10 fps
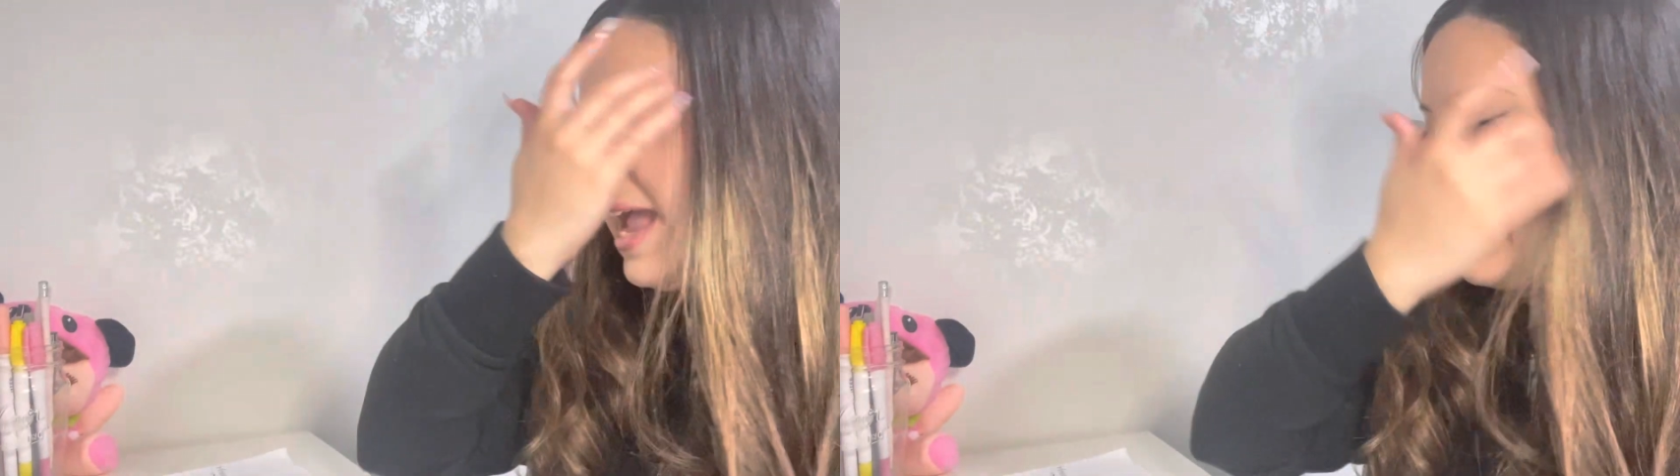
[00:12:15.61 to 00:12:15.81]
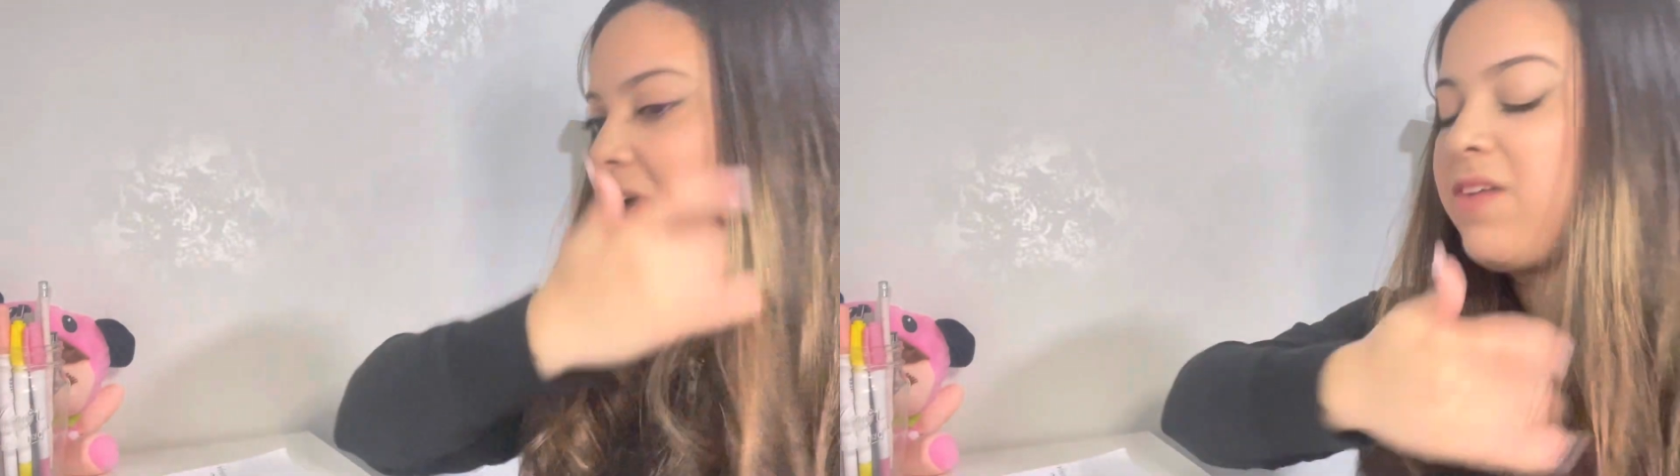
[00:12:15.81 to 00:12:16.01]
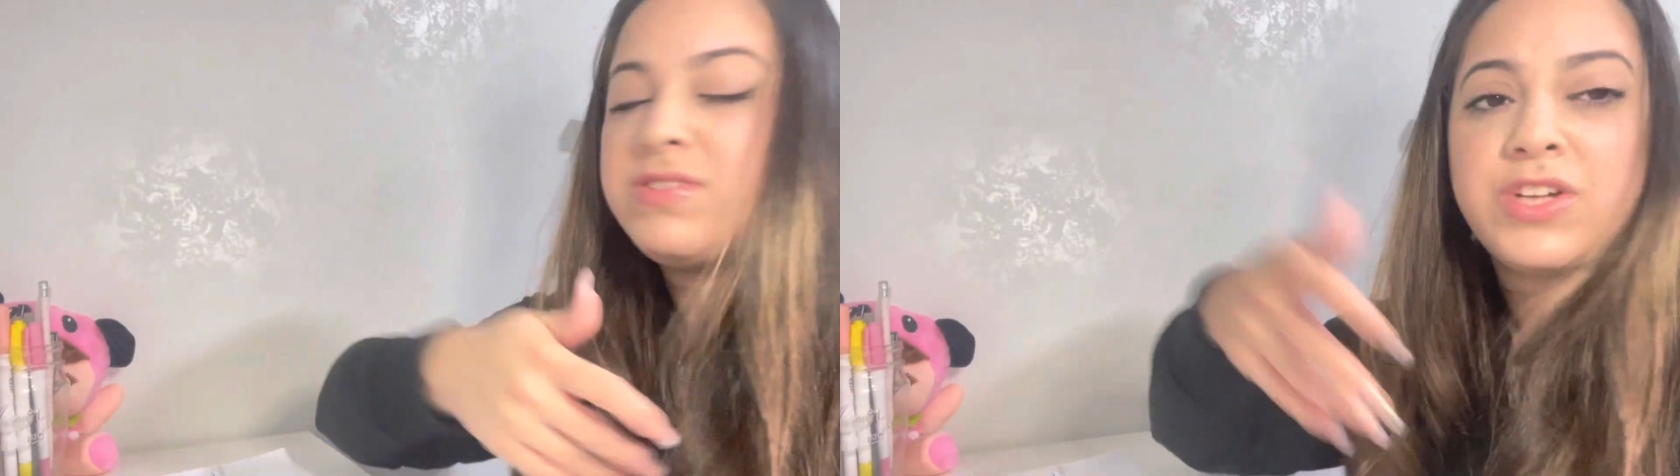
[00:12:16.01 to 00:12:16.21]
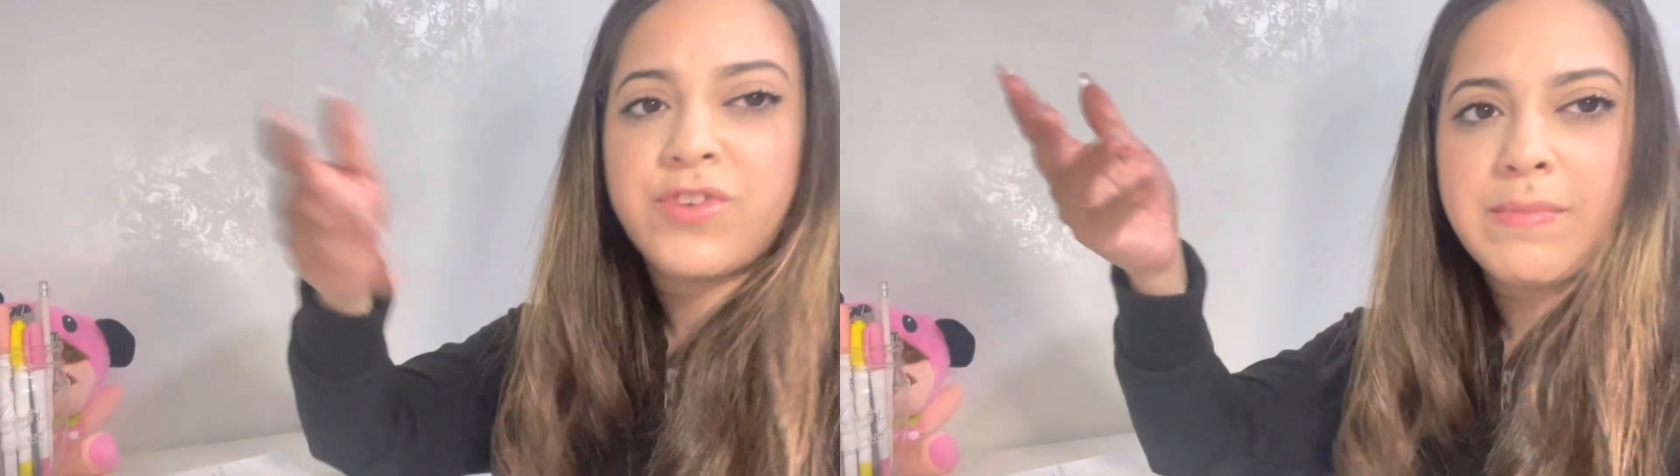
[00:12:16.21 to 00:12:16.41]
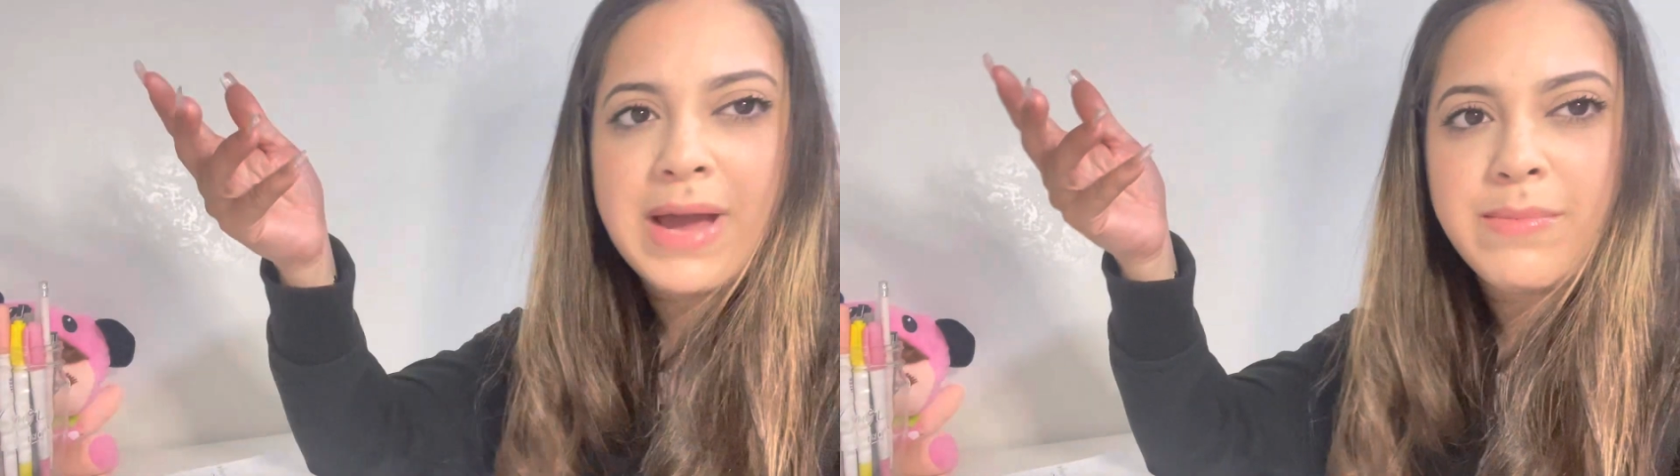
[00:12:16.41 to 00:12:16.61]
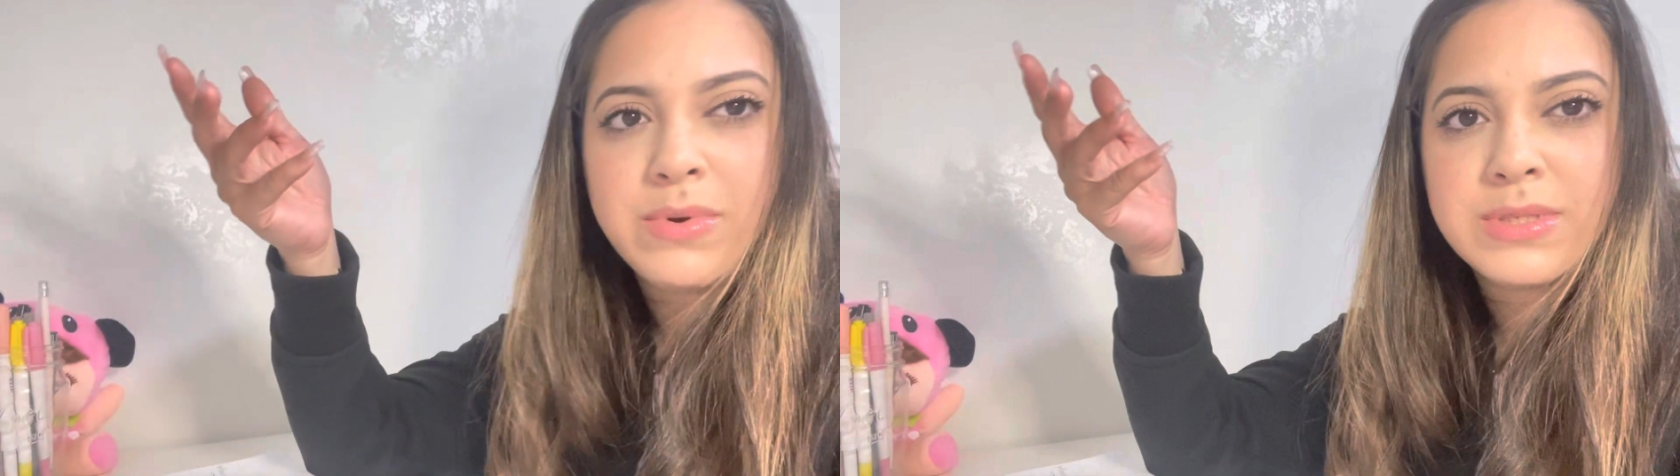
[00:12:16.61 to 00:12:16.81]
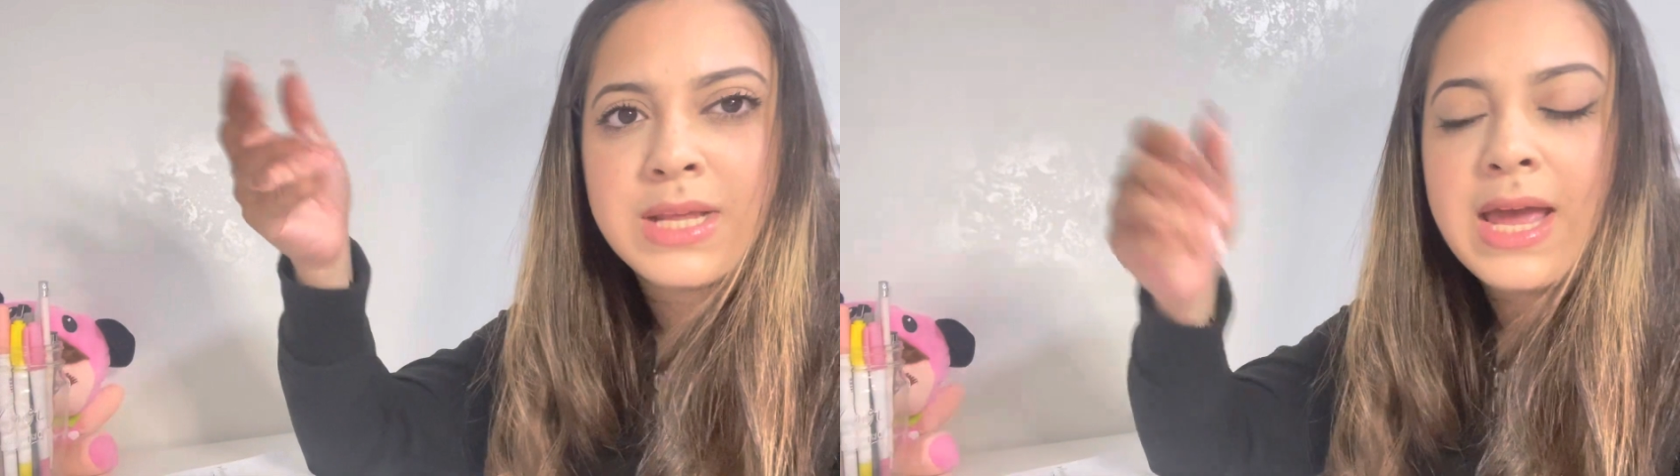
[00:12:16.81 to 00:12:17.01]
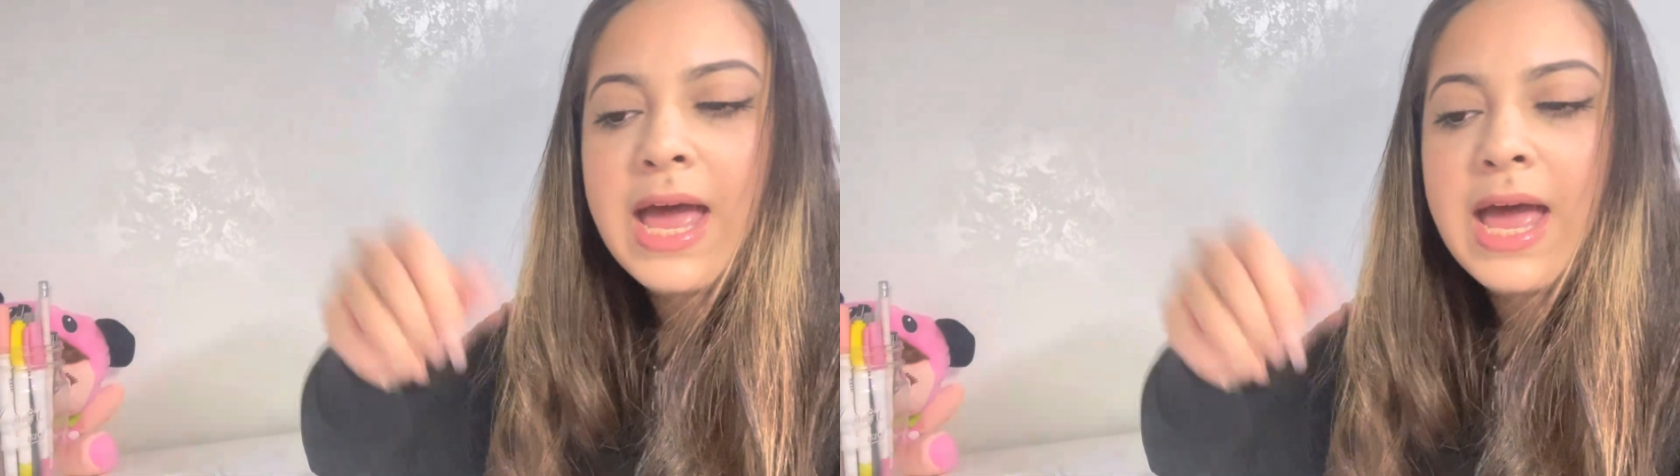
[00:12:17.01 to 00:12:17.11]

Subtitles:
have different Bibles.